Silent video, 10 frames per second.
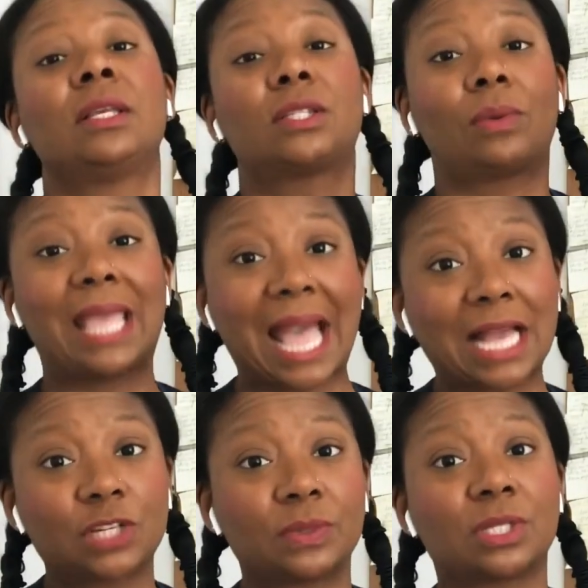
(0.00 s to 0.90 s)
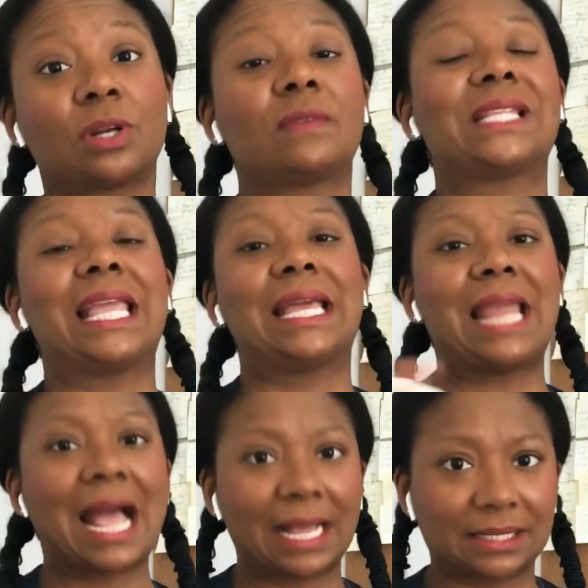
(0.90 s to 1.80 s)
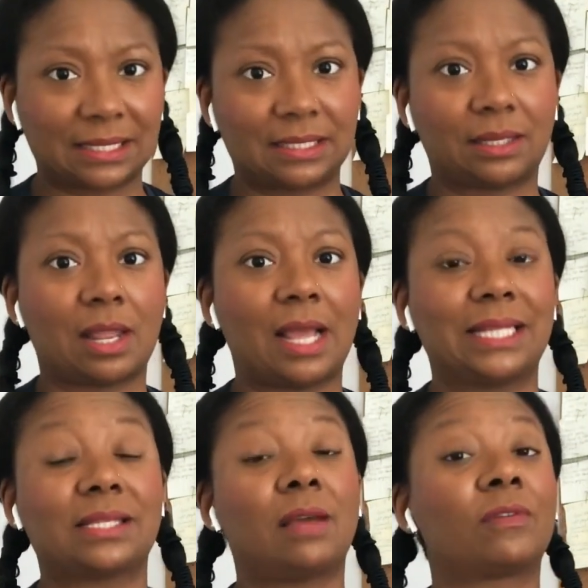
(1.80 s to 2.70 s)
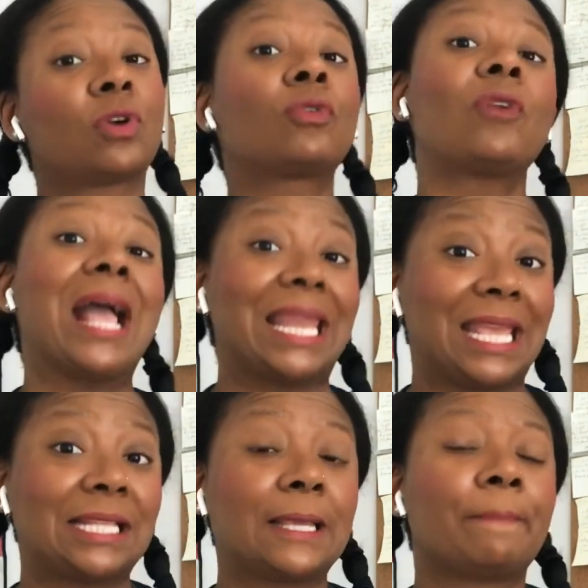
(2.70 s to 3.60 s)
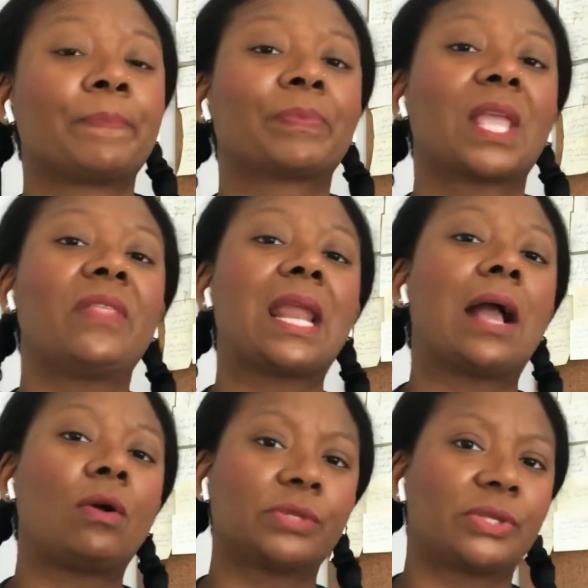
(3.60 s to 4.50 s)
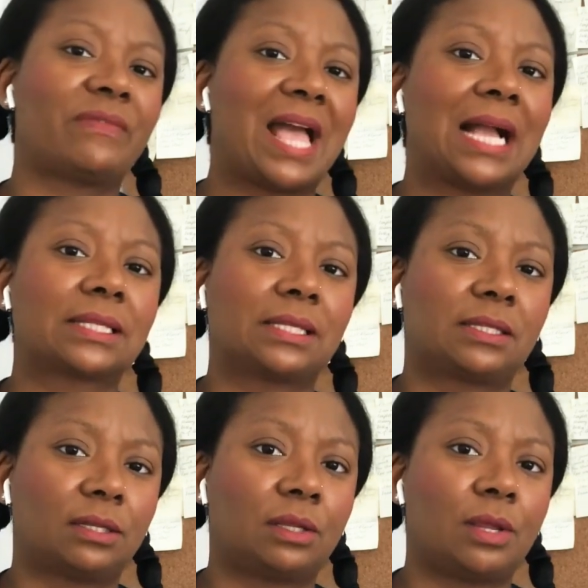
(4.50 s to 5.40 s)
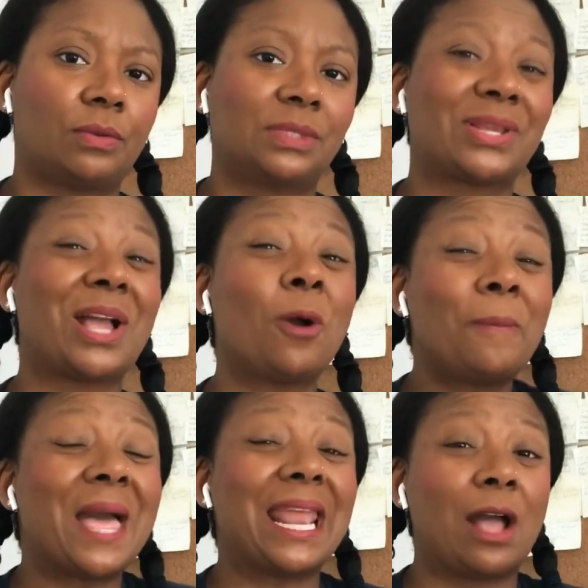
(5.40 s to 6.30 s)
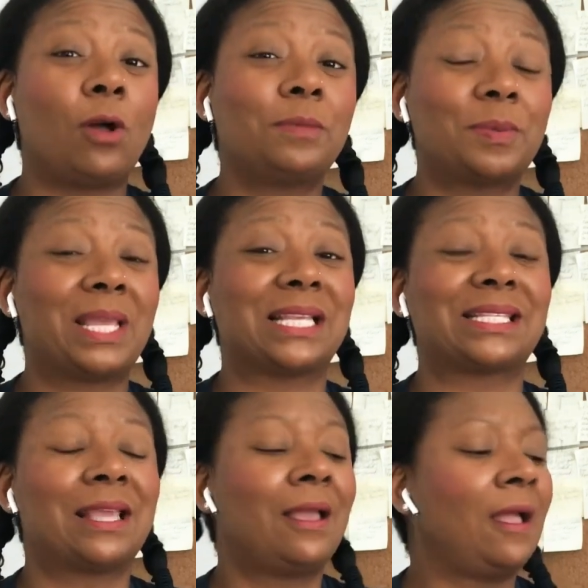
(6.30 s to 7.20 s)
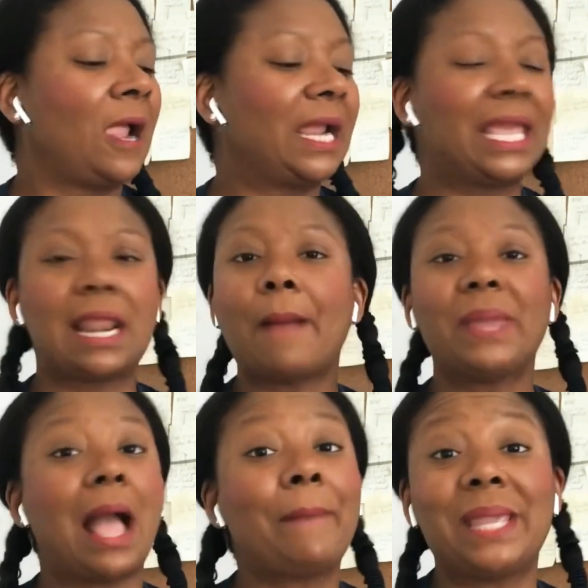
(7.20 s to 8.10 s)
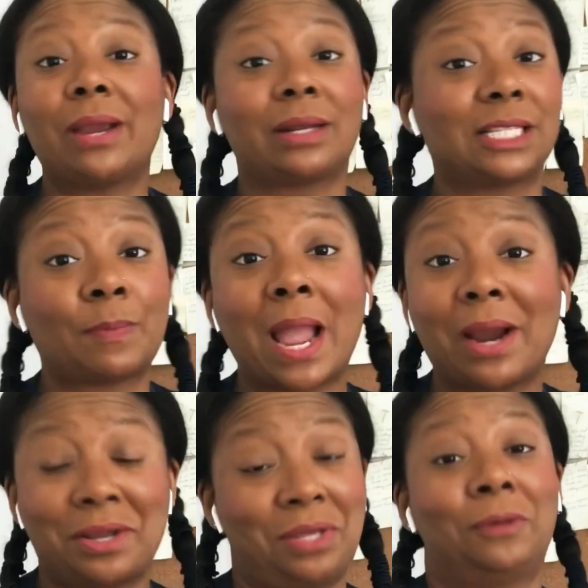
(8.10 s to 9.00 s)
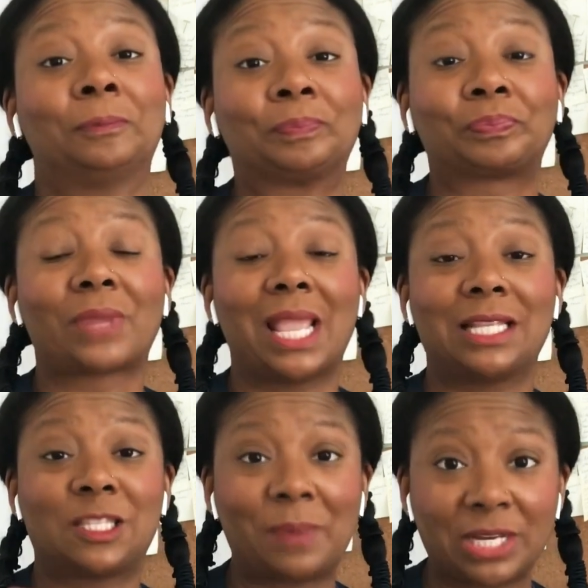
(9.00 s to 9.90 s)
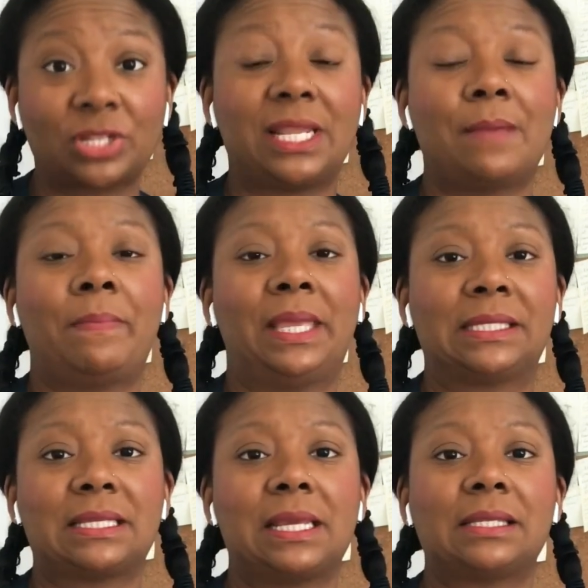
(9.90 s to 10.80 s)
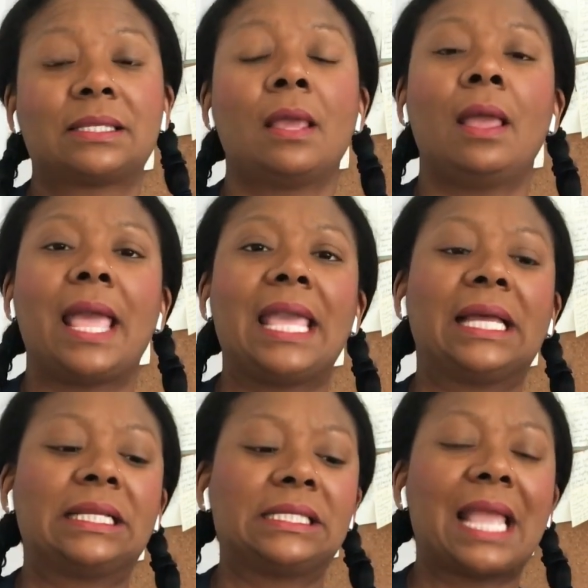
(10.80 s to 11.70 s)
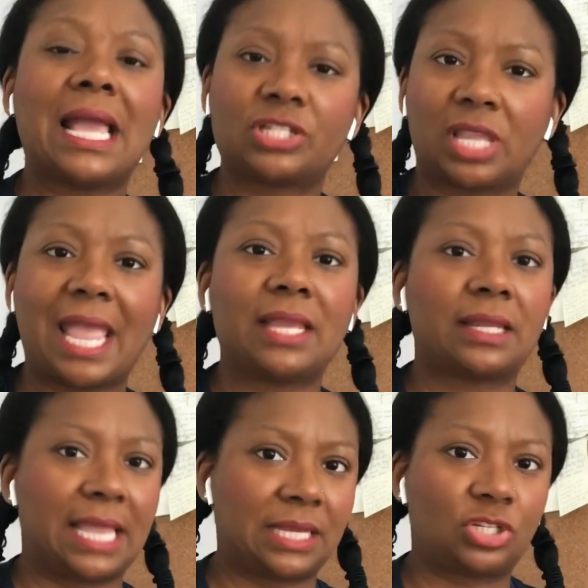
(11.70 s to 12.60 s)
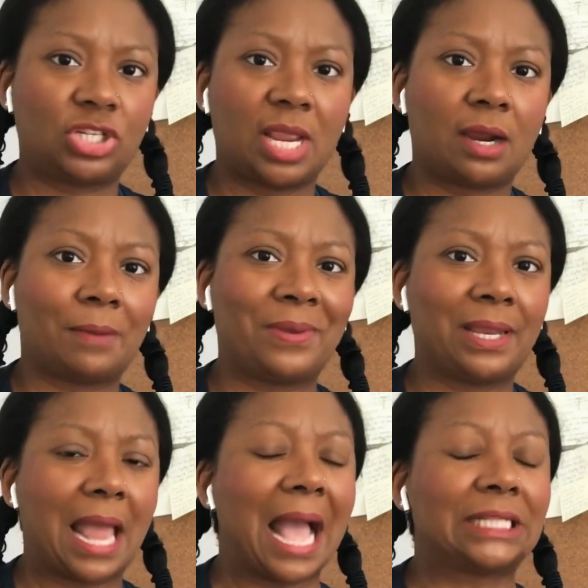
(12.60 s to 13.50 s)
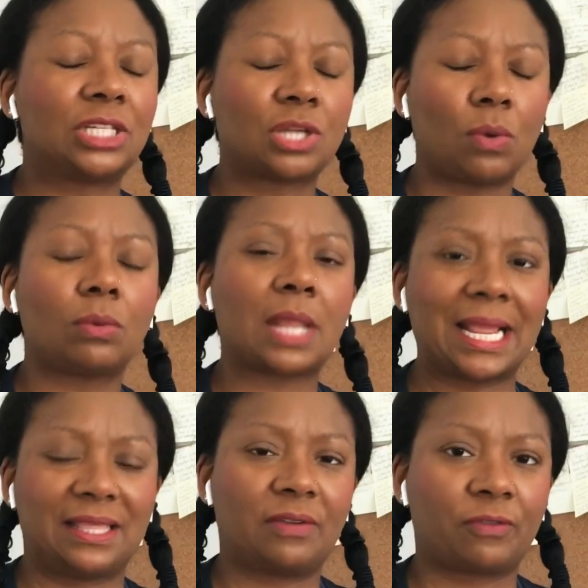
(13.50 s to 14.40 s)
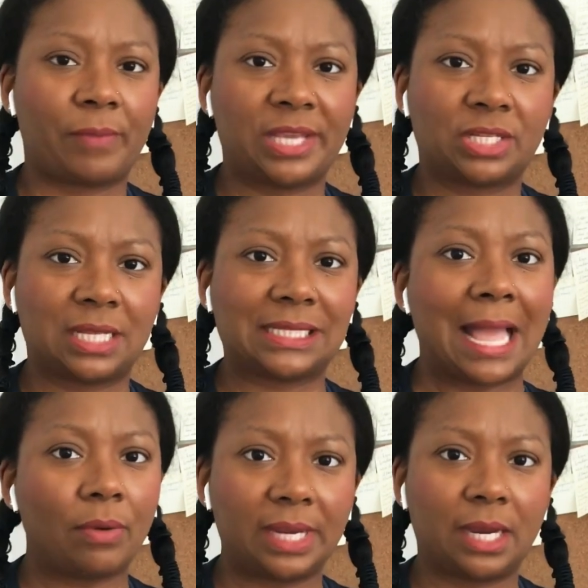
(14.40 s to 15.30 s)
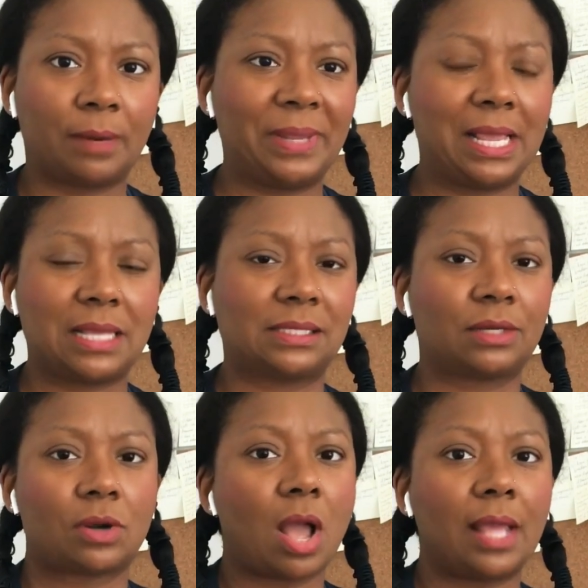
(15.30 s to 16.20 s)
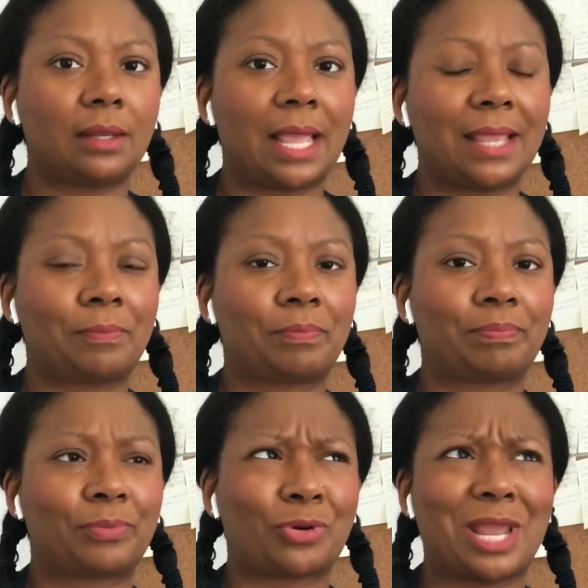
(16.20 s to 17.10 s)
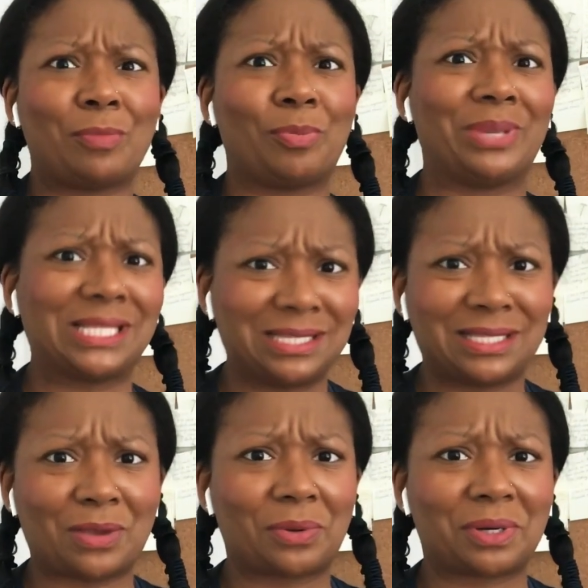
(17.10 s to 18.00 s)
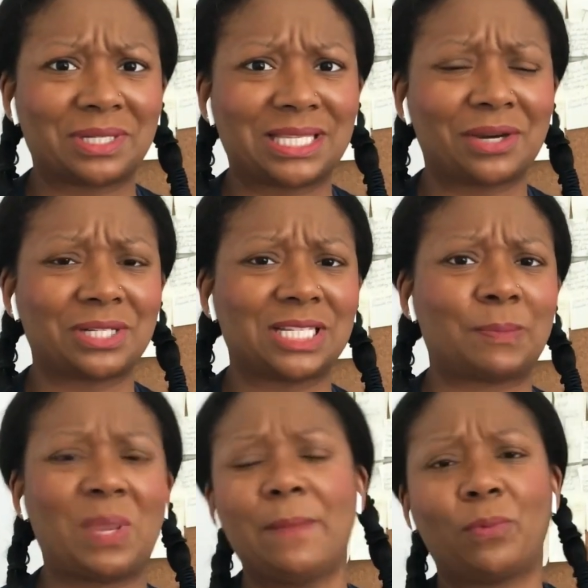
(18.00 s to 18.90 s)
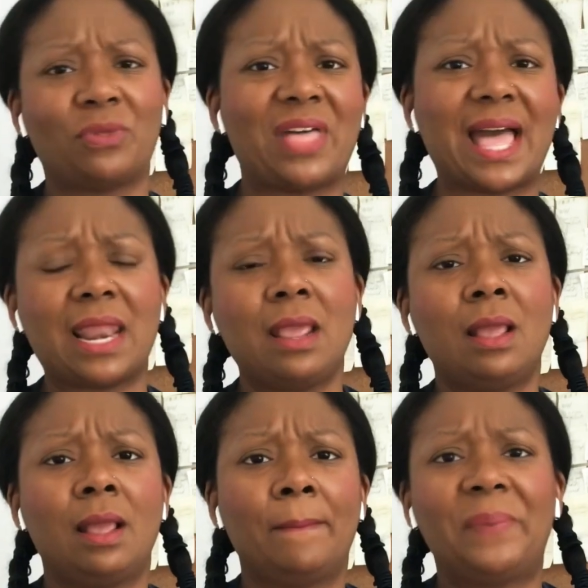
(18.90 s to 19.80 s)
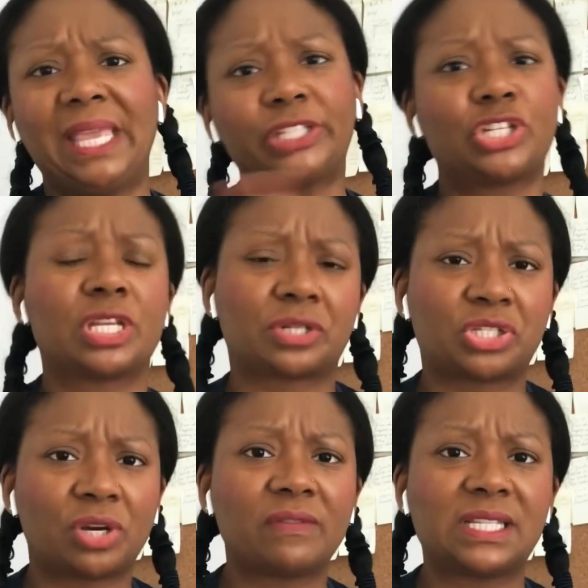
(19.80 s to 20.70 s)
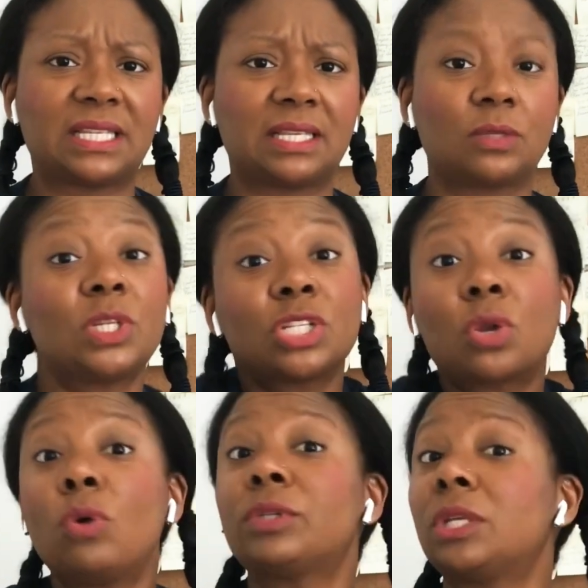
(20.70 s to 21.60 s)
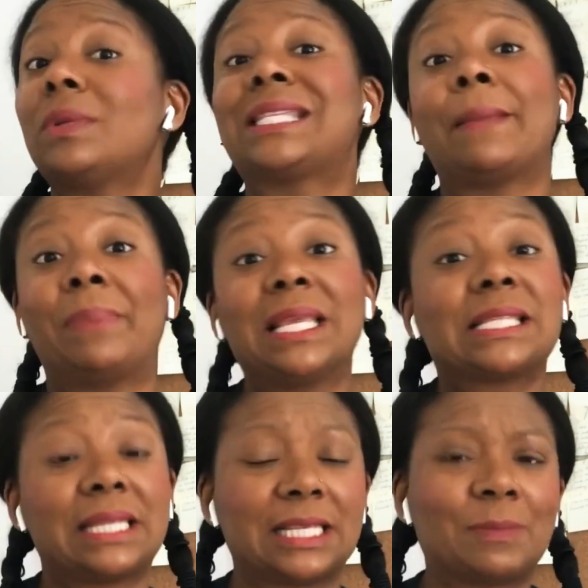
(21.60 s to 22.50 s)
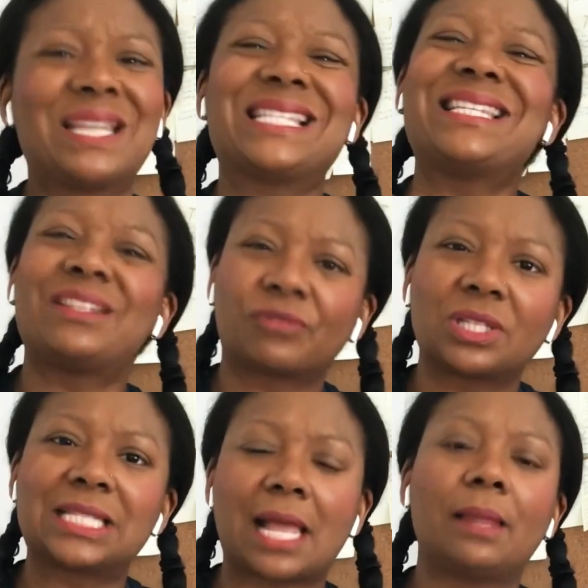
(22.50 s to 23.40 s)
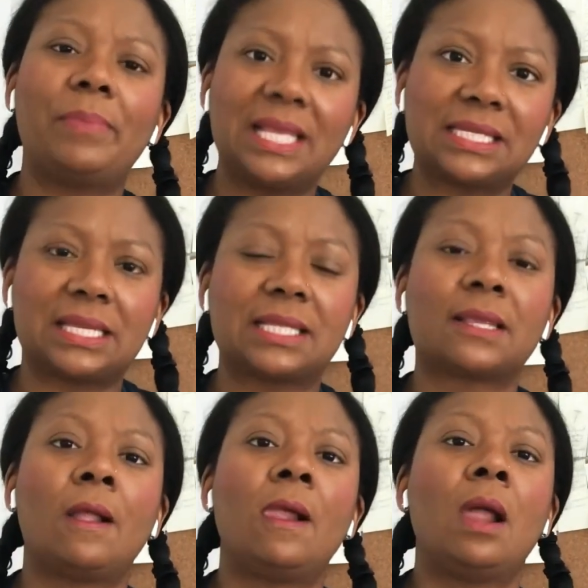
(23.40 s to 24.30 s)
So cash reserves and access to lines of credit. And then I also have access to loans. So I hope that helps because again, I'm, I'm here to inspire you, especially in business and educate and again share. But I don't like the information that's out here because they're not like credible business owners. They're just people that pitch their services, which is cool too. It's a business, but it's a different style of business.